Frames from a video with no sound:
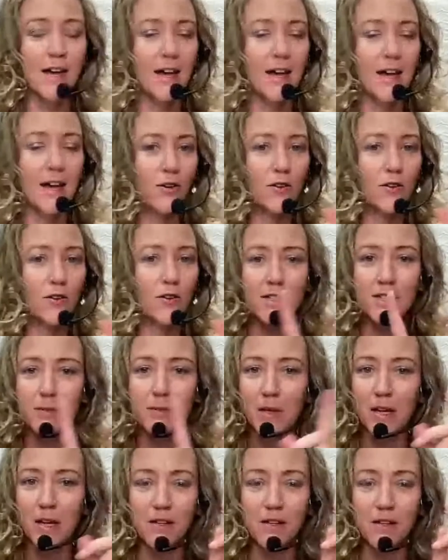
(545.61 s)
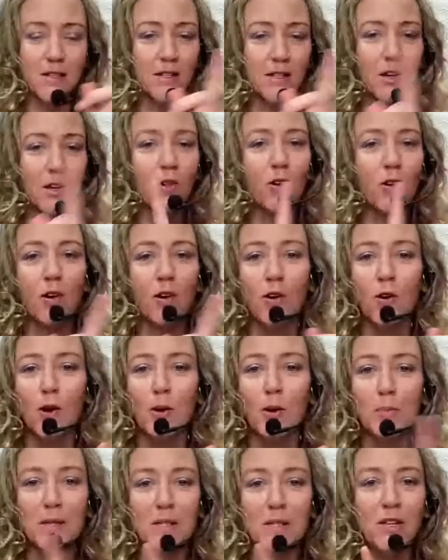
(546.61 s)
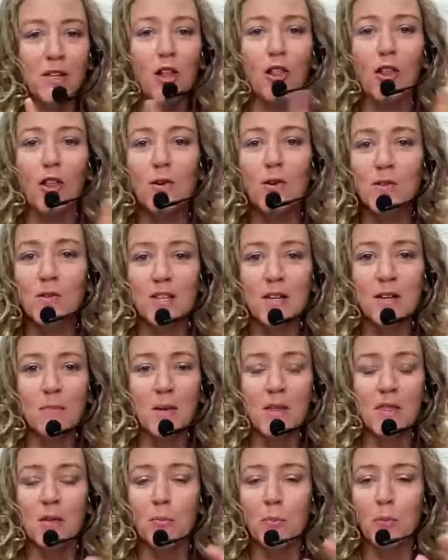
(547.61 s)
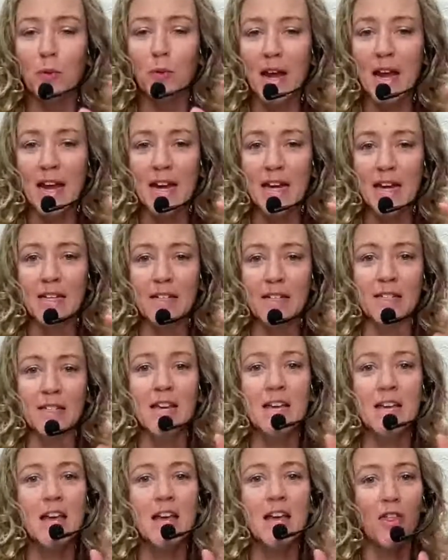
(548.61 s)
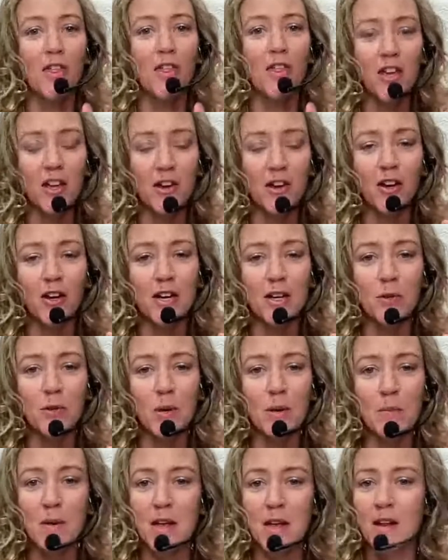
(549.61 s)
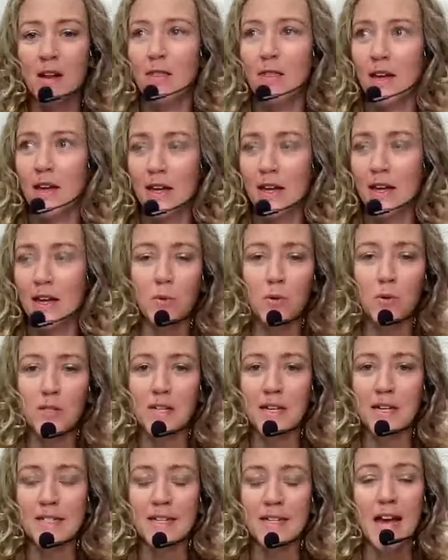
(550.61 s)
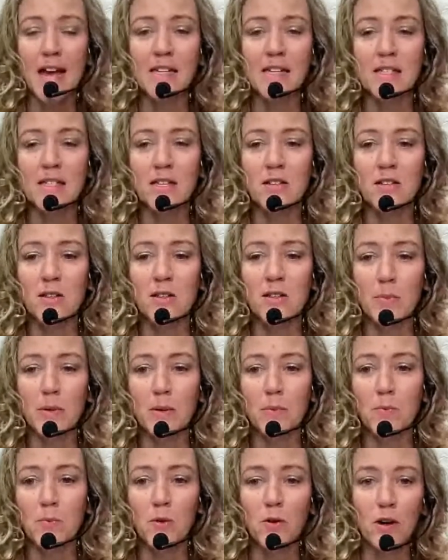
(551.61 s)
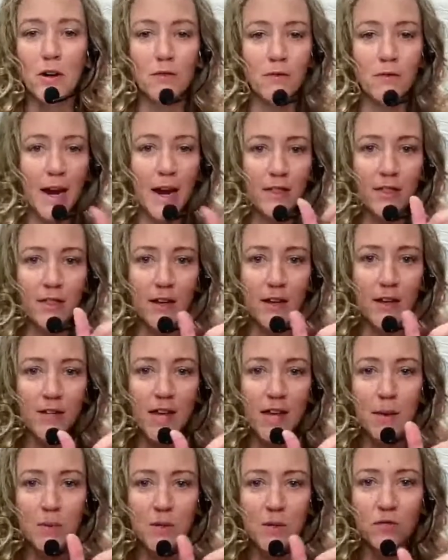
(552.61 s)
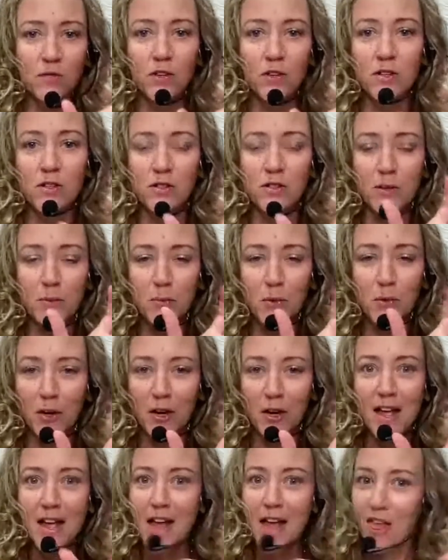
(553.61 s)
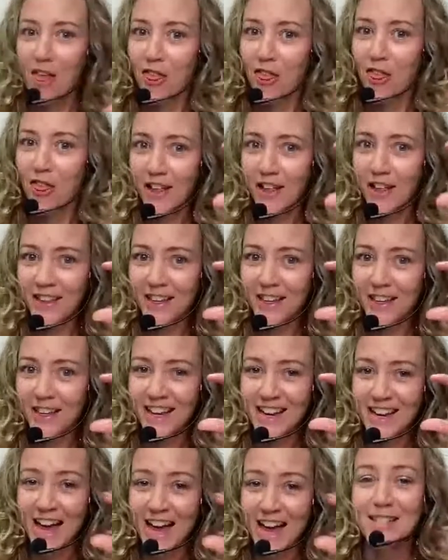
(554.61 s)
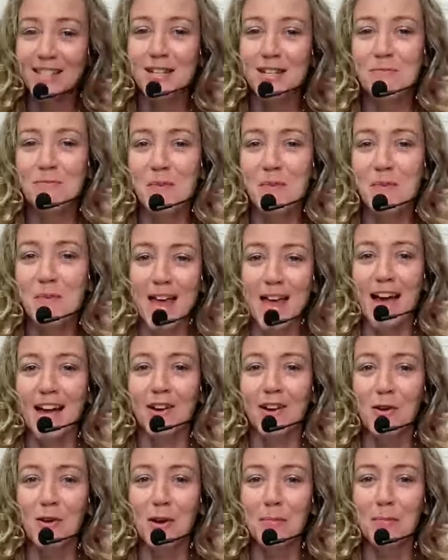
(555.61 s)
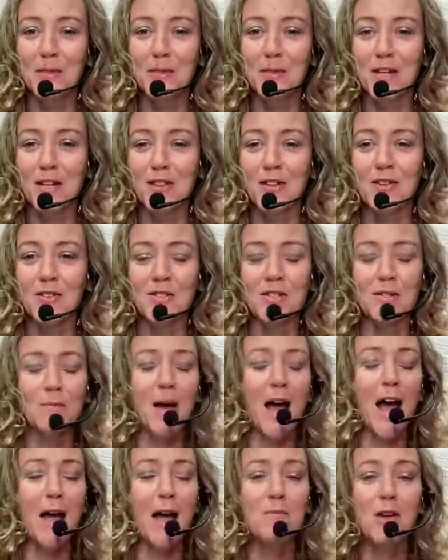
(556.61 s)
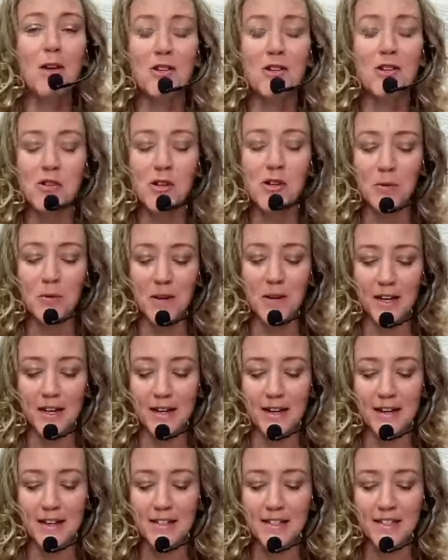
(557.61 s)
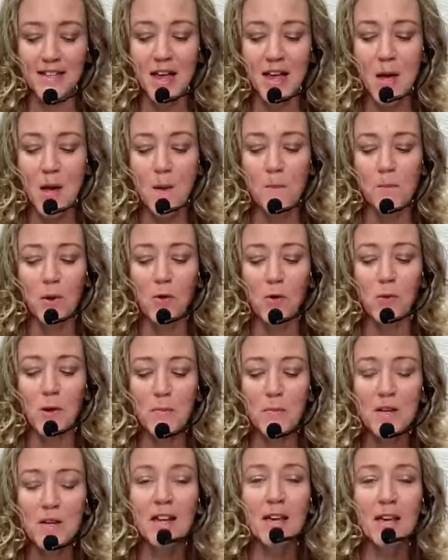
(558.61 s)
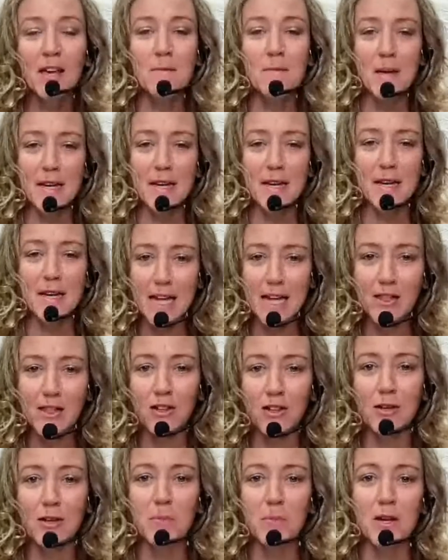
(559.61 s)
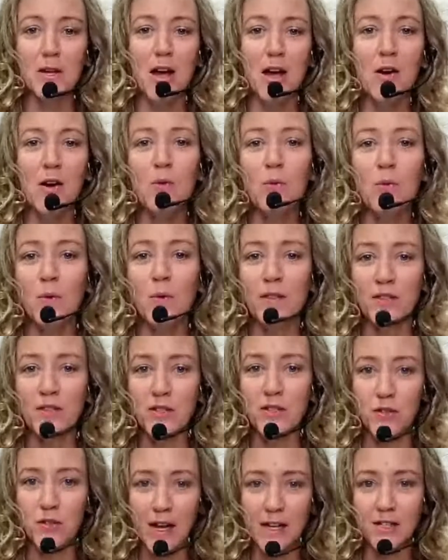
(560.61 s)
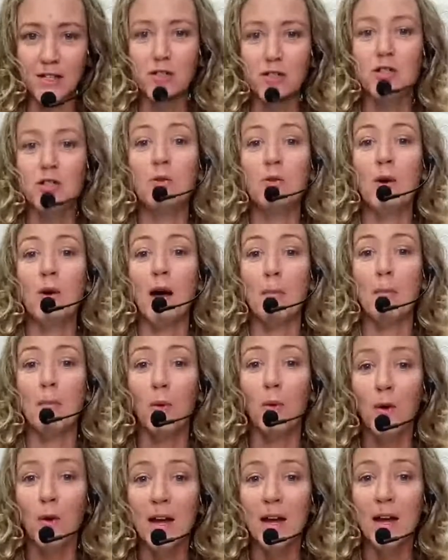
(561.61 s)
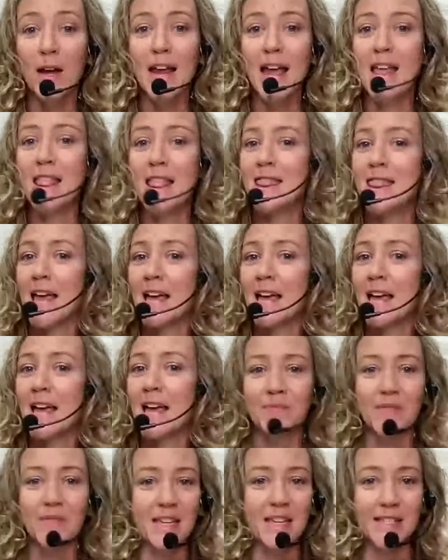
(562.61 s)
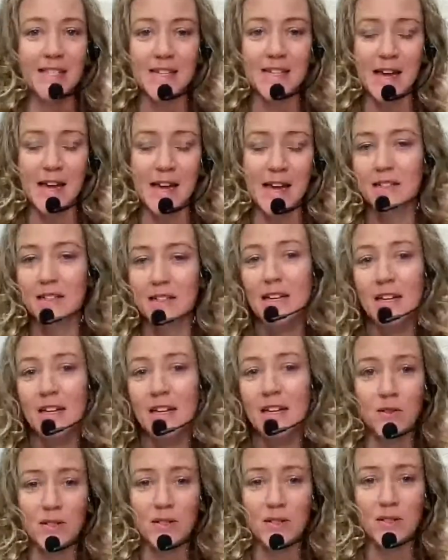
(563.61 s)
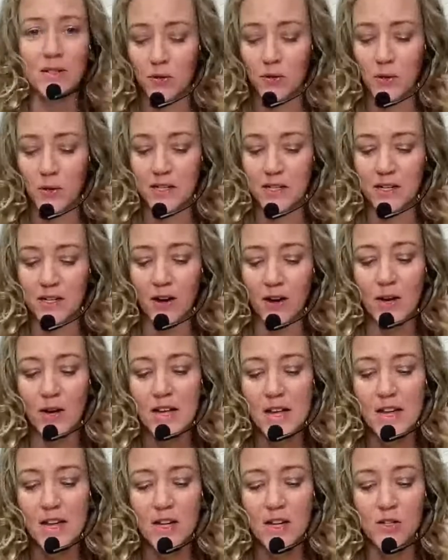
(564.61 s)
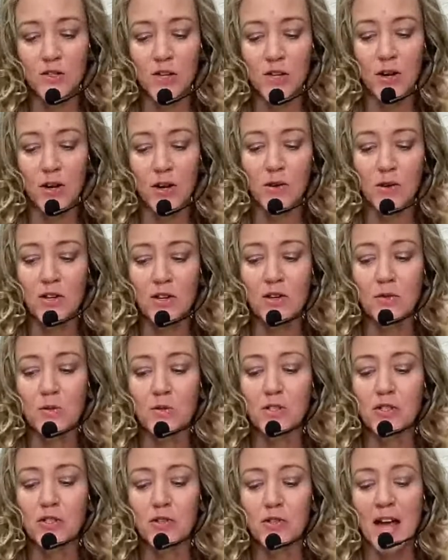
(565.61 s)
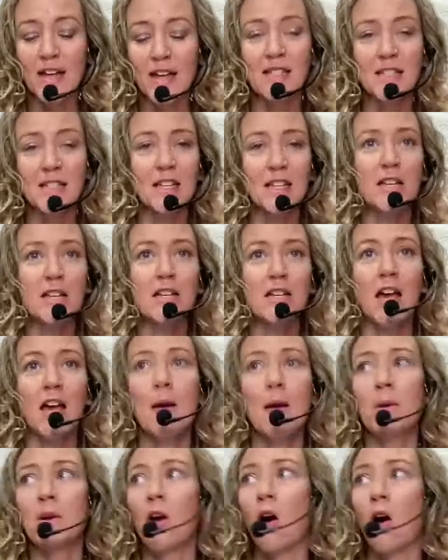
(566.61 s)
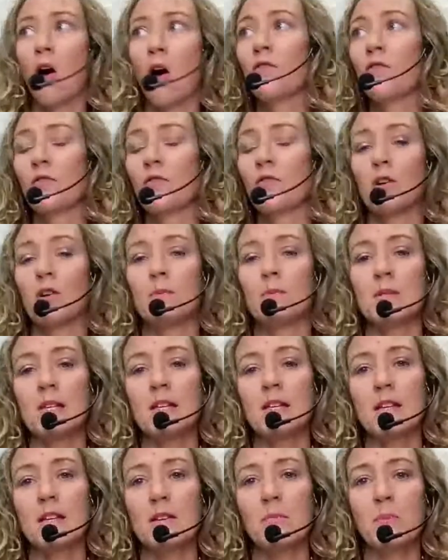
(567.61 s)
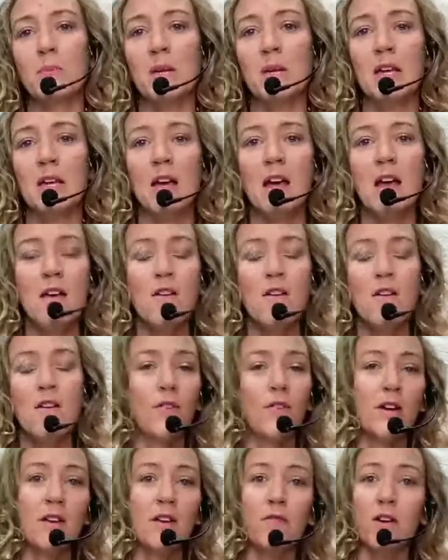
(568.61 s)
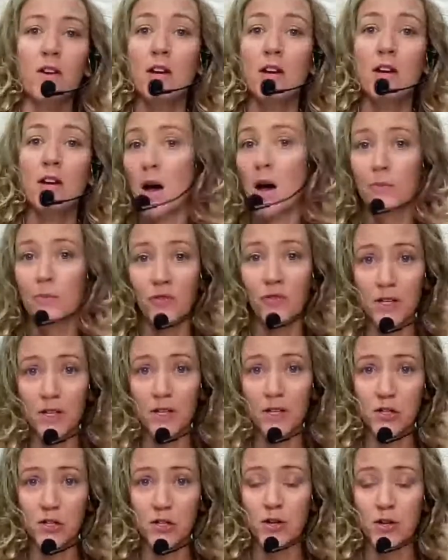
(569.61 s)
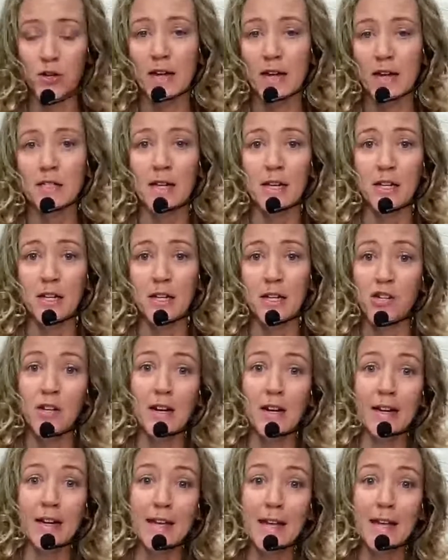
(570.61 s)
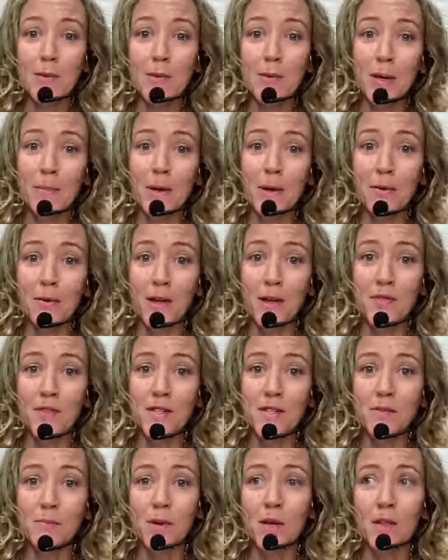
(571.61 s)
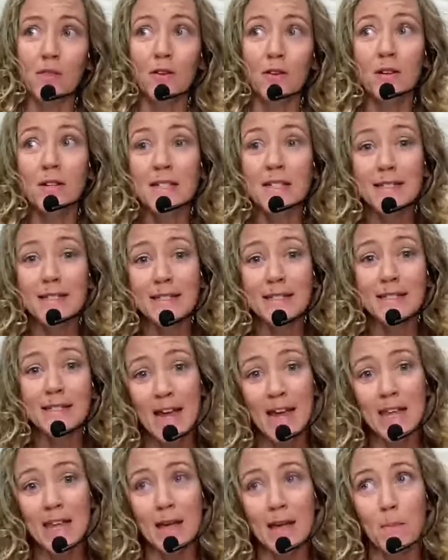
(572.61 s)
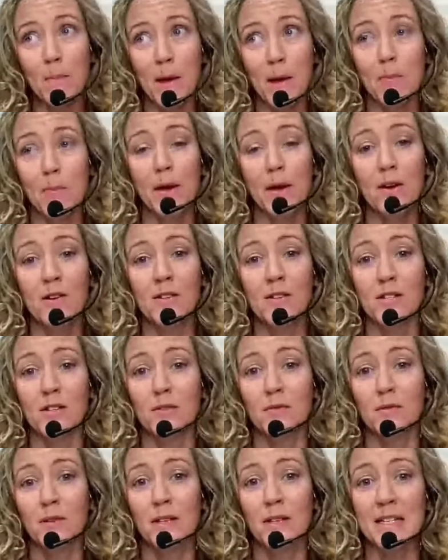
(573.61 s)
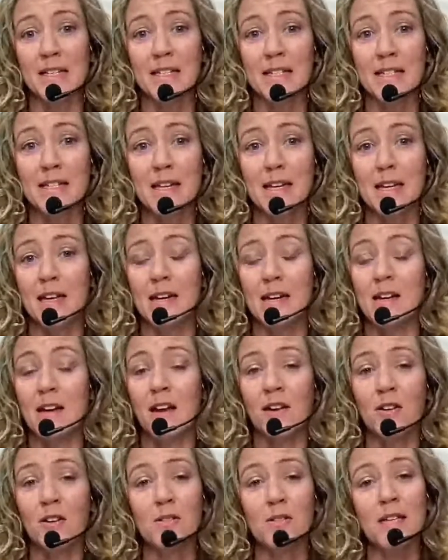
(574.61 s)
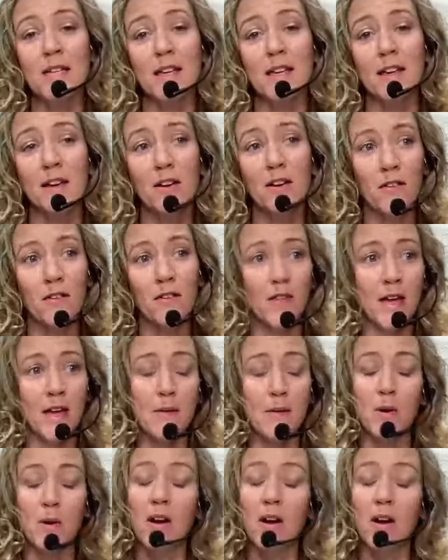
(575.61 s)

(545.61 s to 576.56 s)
I don't know if it's because the corpus callosum in the brain is thicker in women and they can multitask a little bit more. Right and left hemispheres are more thickly connected by that corpus callosum. I'm not sure what it is, but women can maintain their libido with stress to a point, and then it's dead. It goes out the window. So, stress can come in all forms. It could be very, very obvious stress, like, shit, I can't pay my rent this month, or dang it, my parents are really sick and I got to go take care of them.